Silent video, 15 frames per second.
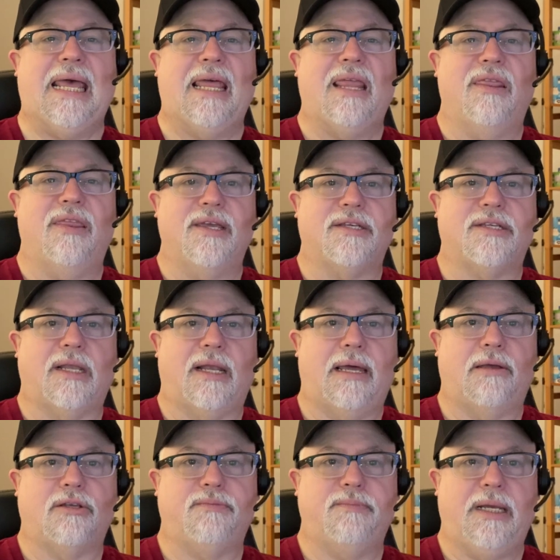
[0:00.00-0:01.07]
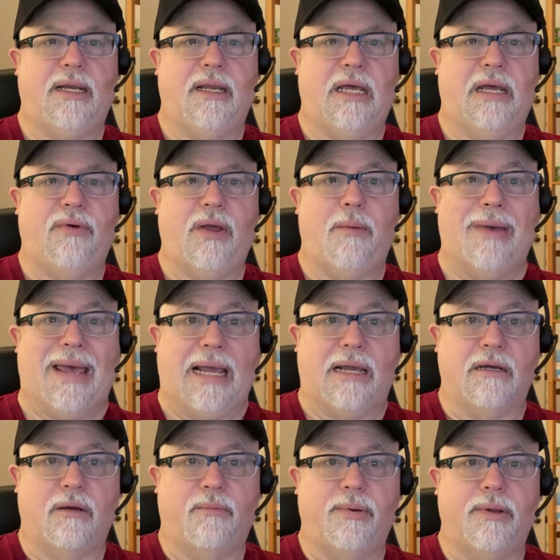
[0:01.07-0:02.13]
This allows me to have a
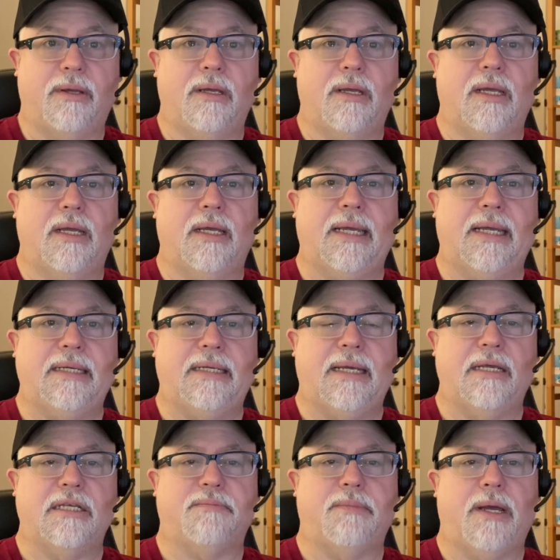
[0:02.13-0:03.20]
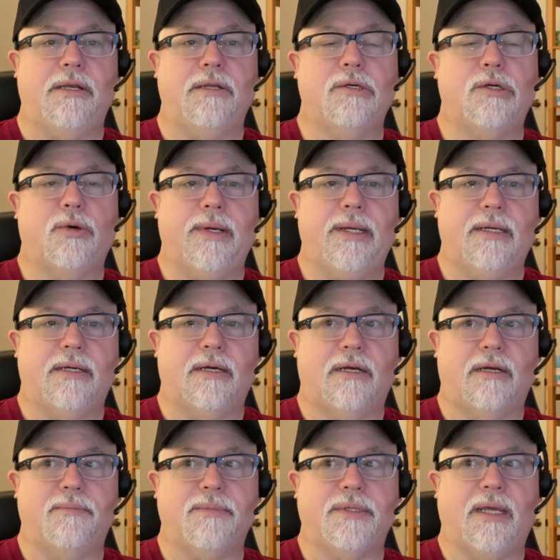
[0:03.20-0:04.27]
backup in case my new queen
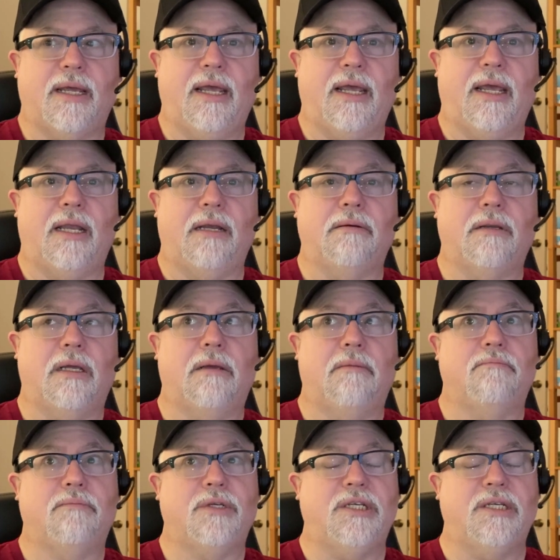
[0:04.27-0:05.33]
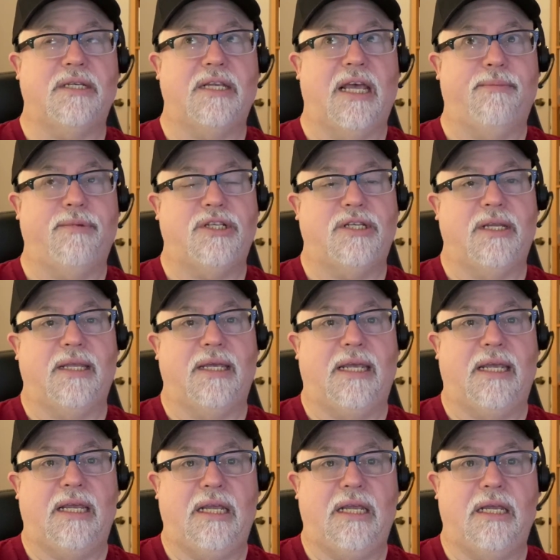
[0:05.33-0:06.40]
comes and she's damaged in the
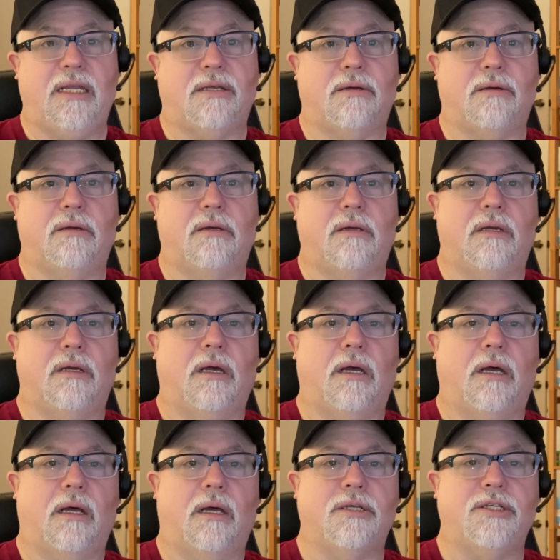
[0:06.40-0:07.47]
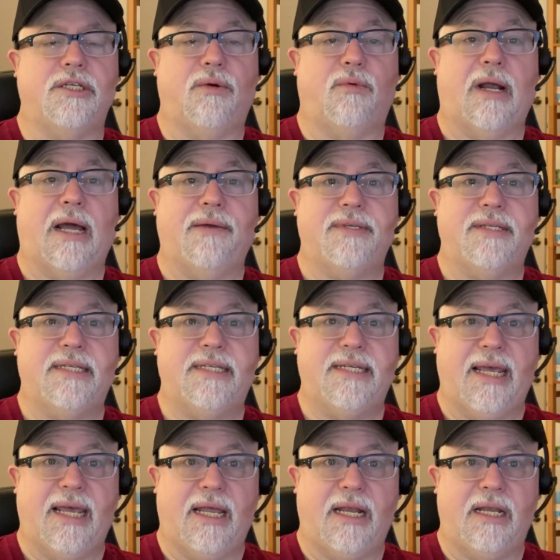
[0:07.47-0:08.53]
heat, she arrives
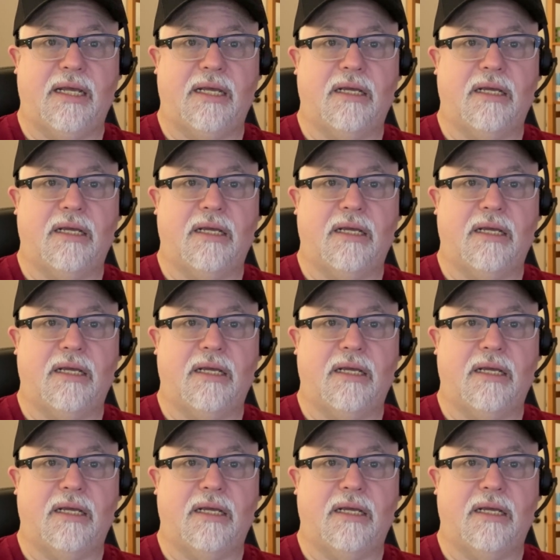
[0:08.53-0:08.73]
dead.